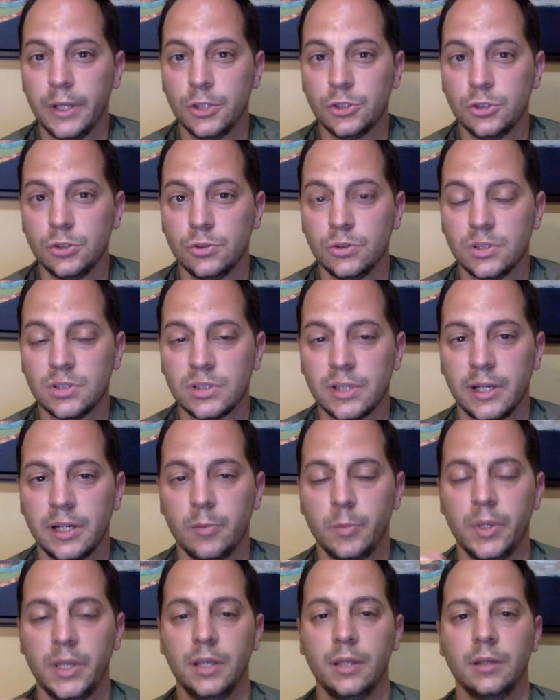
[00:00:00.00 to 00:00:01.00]
issues it's going to
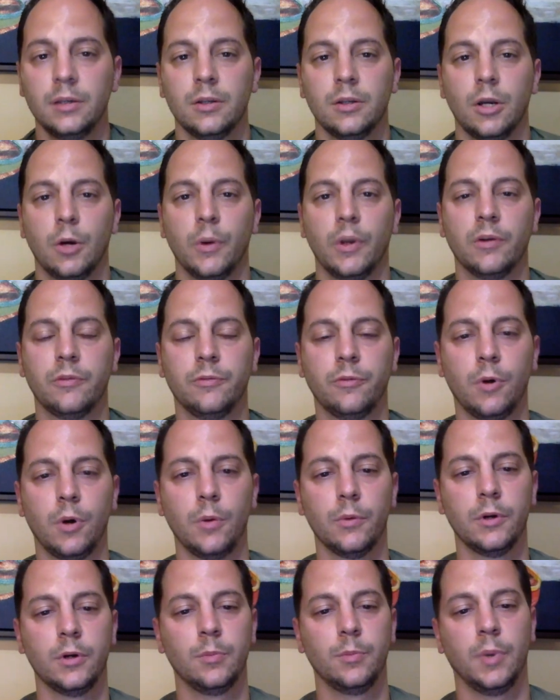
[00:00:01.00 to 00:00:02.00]
be going
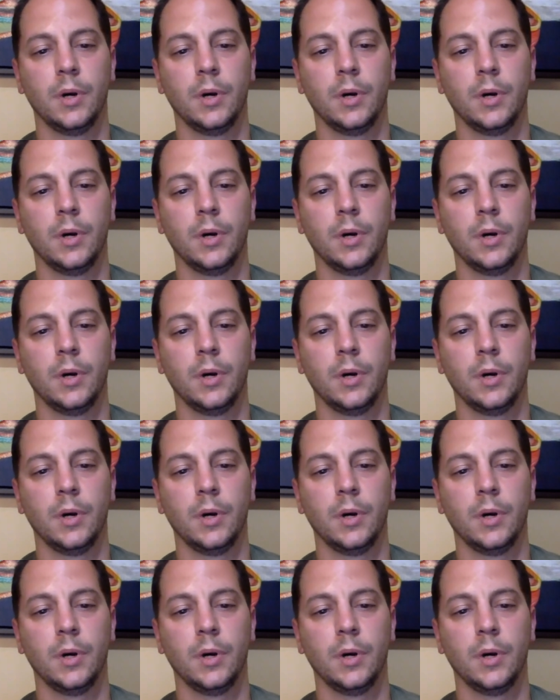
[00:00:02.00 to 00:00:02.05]
forward,